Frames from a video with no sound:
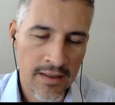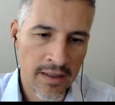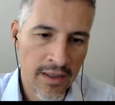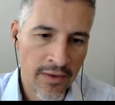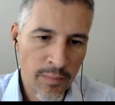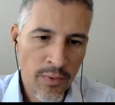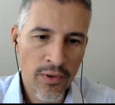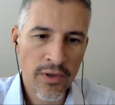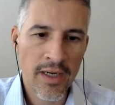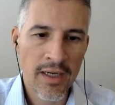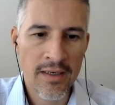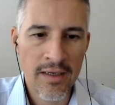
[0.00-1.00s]
the
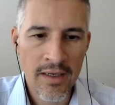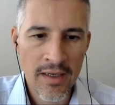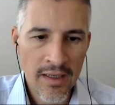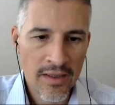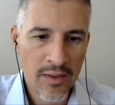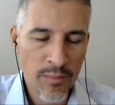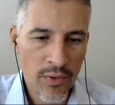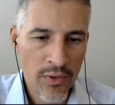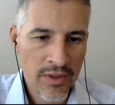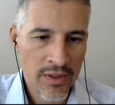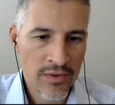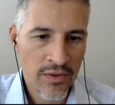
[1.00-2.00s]
report and the
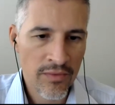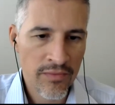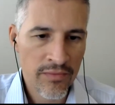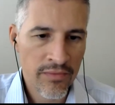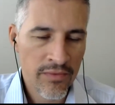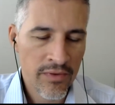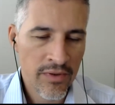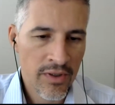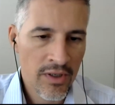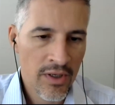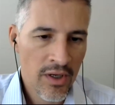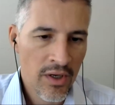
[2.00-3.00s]
importance
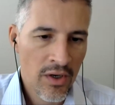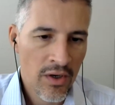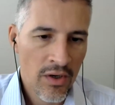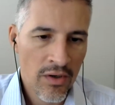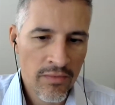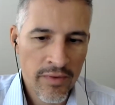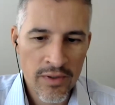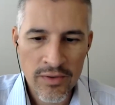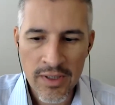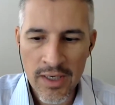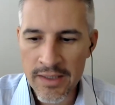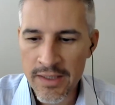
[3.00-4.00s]
of
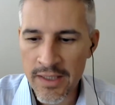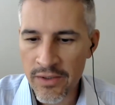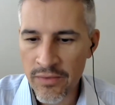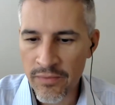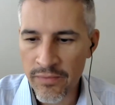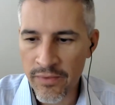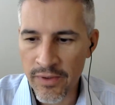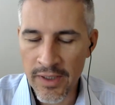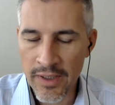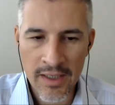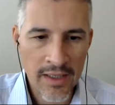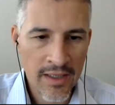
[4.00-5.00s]
industrialization
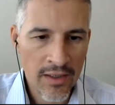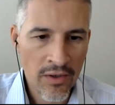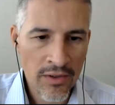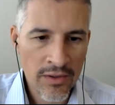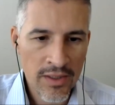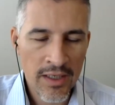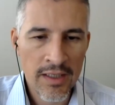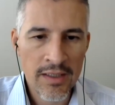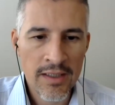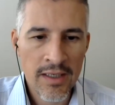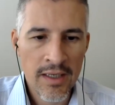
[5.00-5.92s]
for the continent.